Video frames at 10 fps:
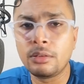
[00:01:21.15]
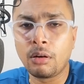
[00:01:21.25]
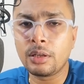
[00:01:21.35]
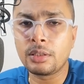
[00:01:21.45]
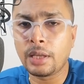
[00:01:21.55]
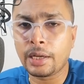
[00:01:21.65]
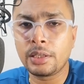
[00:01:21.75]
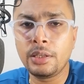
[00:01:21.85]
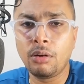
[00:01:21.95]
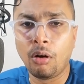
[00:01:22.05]
not
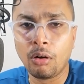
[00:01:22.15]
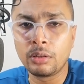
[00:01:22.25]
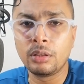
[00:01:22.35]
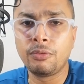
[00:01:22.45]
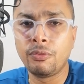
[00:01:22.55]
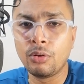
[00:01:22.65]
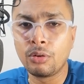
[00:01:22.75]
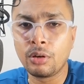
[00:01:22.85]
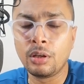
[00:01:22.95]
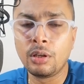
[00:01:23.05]
exactly on the
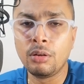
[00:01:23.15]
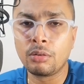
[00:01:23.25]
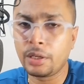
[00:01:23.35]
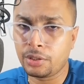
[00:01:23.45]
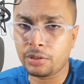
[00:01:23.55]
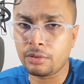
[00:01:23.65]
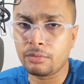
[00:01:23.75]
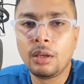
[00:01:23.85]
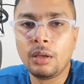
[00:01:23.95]
phone location.